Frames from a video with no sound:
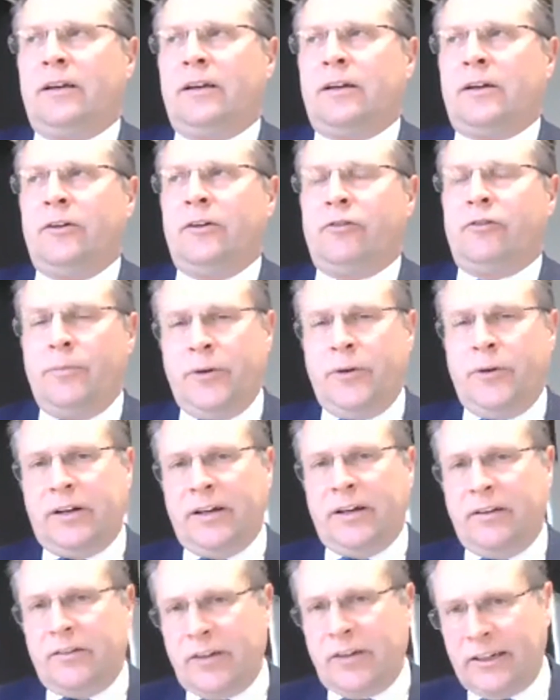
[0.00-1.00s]
contribute
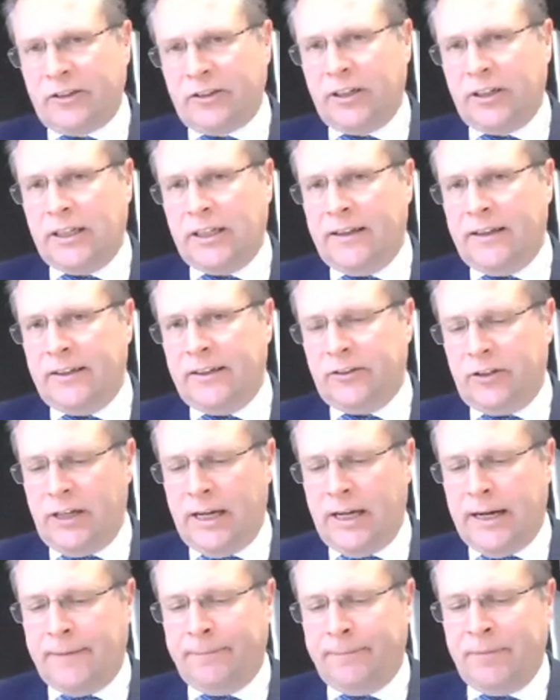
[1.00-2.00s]
concessionally this
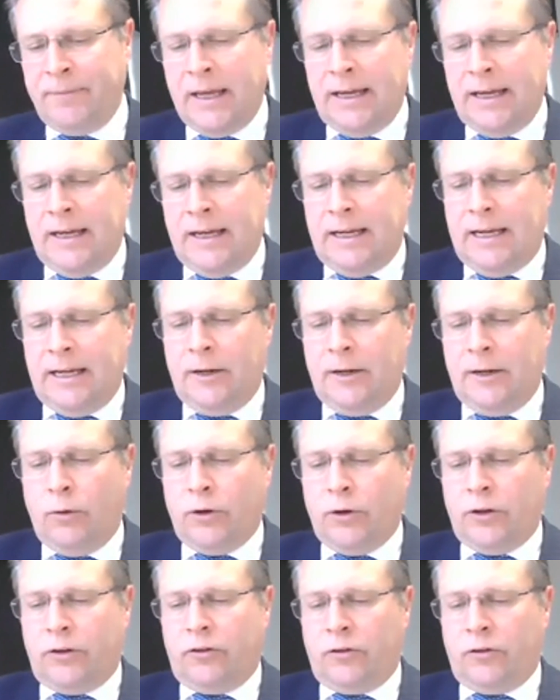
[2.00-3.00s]
year in
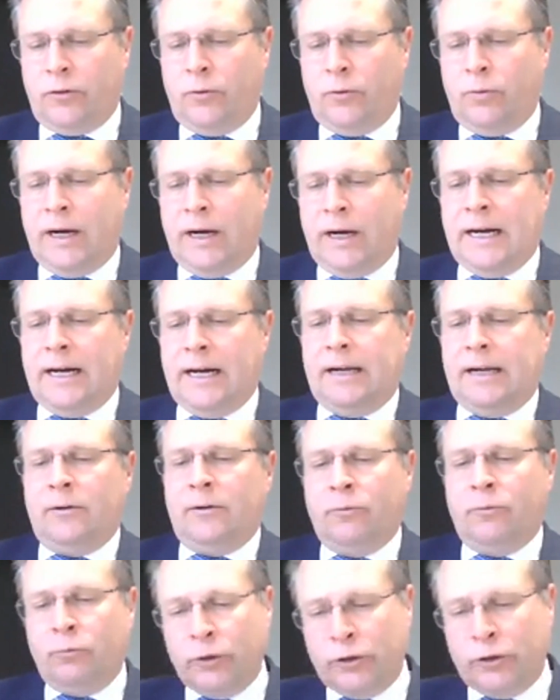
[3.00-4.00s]
order to
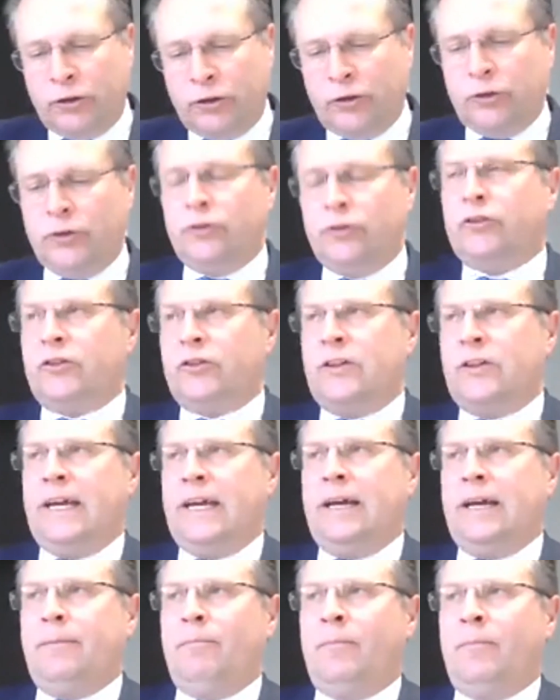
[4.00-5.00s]
reduce
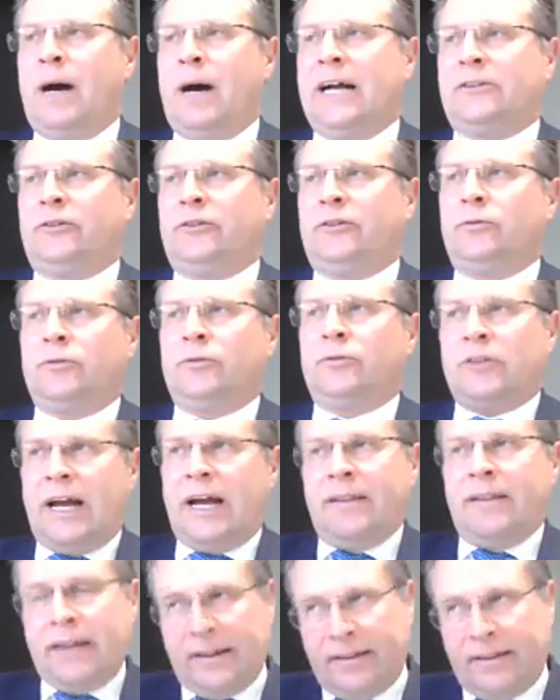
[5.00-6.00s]
their marginal
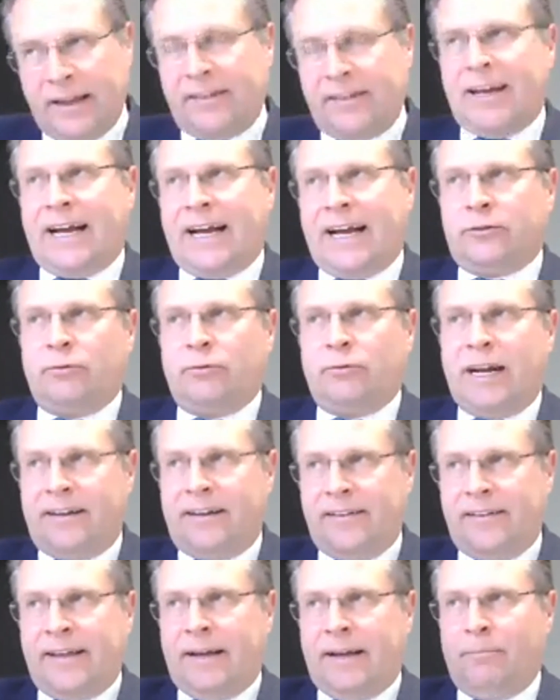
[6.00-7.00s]
their tax rate
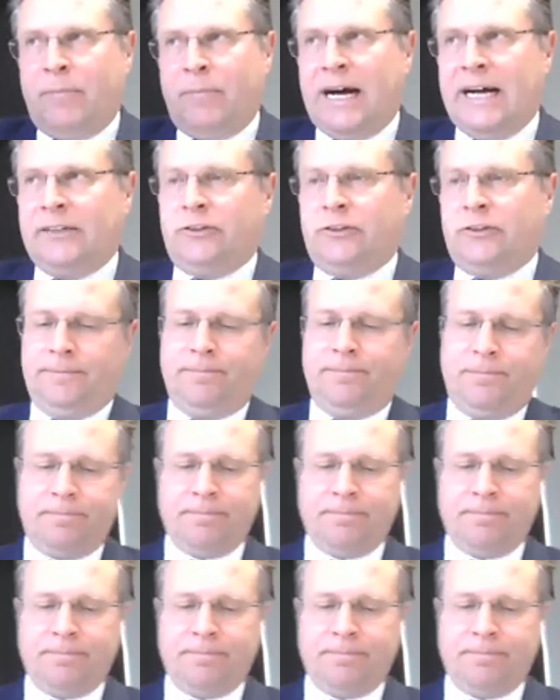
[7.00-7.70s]
at that margin.